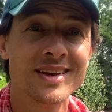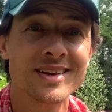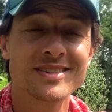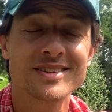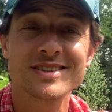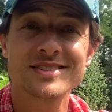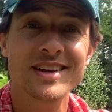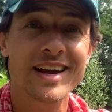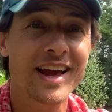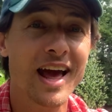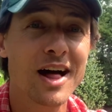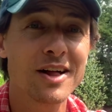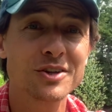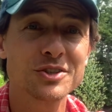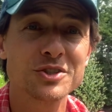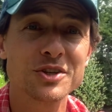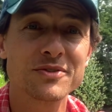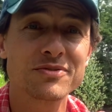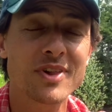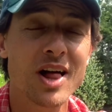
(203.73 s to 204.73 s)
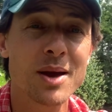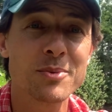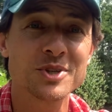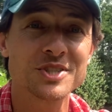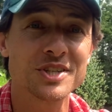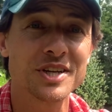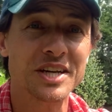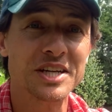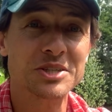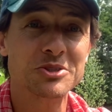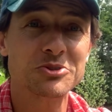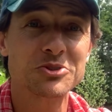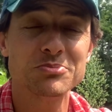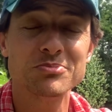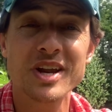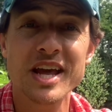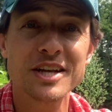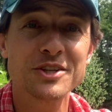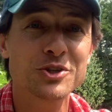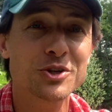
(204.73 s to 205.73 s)
the psychology of climate change,
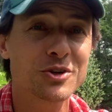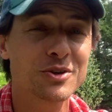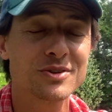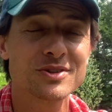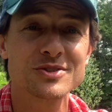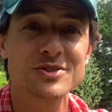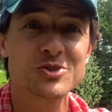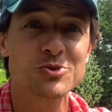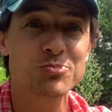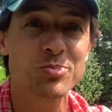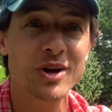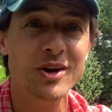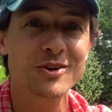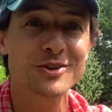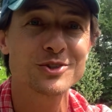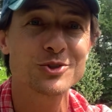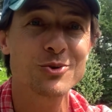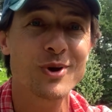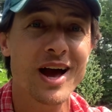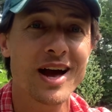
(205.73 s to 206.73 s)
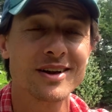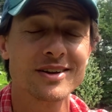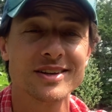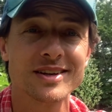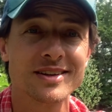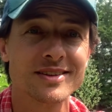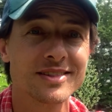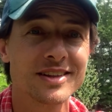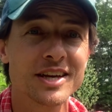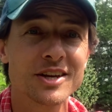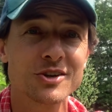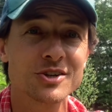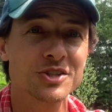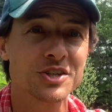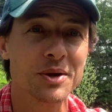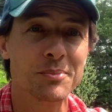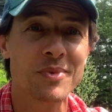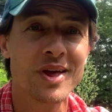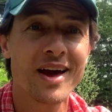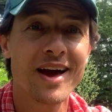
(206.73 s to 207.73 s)
nature and spirituality,
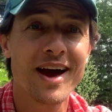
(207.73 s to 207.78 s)
leadership.